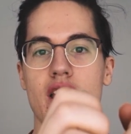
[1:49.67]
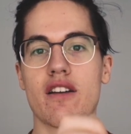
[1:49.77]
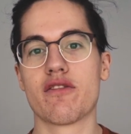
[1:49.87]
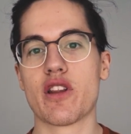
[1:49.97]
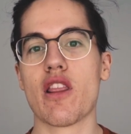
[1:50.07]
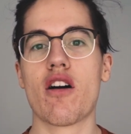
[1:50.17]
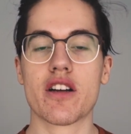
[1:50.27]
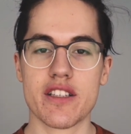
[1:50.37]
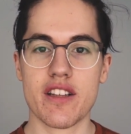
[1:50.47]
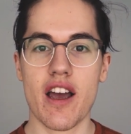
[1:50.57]
For the
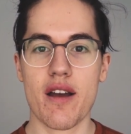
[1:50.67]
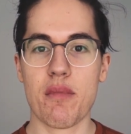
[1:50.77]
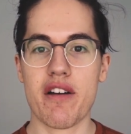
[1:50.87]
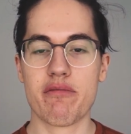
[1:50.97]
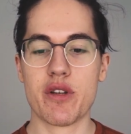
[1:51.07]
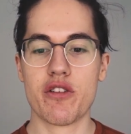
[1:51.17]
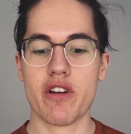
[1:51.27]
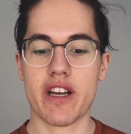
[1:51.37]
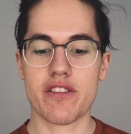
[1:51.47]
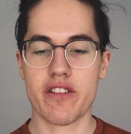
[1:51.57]
longest time, I've been
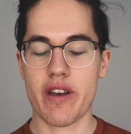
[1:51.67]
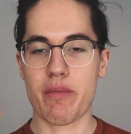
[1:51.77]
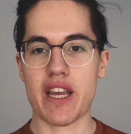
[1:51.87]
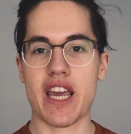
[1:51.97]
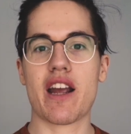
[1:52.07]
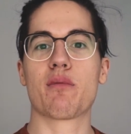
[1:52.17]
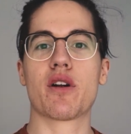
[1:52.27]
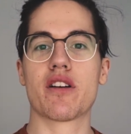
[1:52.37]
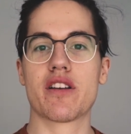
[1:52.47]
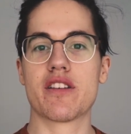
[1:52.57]
doing it so that my
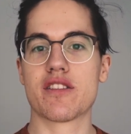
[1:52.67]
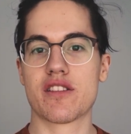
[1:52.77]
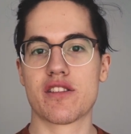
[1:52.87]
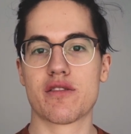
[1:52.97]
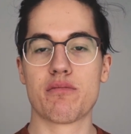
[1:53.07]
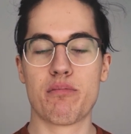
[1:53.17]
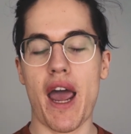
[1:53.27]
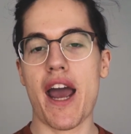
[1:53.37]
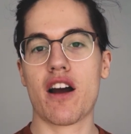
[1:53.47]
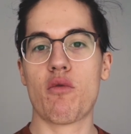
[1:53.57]
camera is
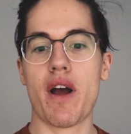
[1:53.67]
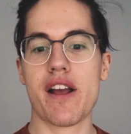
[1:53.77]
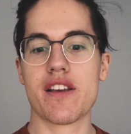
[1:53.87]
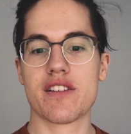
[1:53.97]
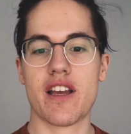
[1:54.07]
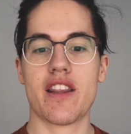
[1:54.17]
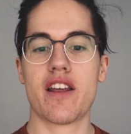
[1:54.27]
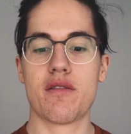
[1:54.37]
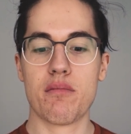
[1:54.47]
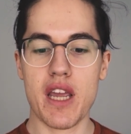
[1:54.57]
back a ways, and
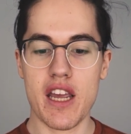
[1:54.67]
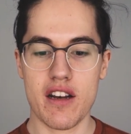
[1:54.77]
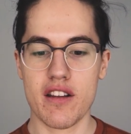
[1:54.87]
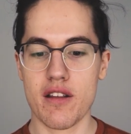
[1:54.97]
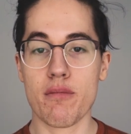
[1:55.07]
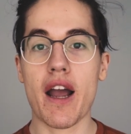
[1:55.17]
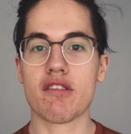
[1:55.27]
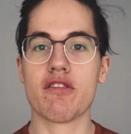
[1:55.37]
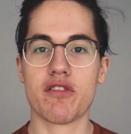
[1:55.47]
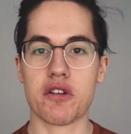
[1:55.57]
then me and the
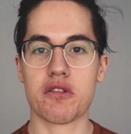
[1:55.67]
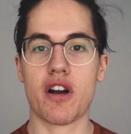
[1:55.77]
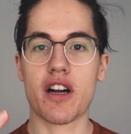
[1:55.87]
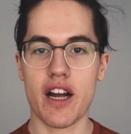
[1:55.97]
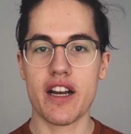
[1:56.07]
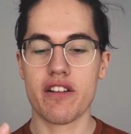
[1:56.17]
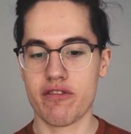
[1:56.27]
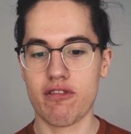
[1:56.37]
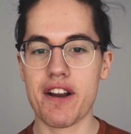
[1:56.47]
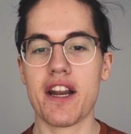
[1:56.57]
microphone are kind
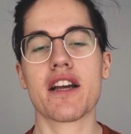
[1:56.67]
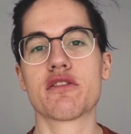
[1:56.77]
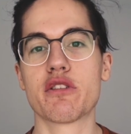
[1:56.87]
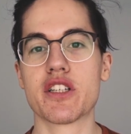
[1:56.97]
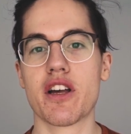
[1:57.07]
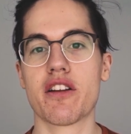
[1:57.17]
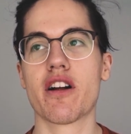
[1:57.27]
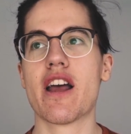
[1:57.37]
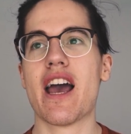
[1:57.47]
of right next to each other.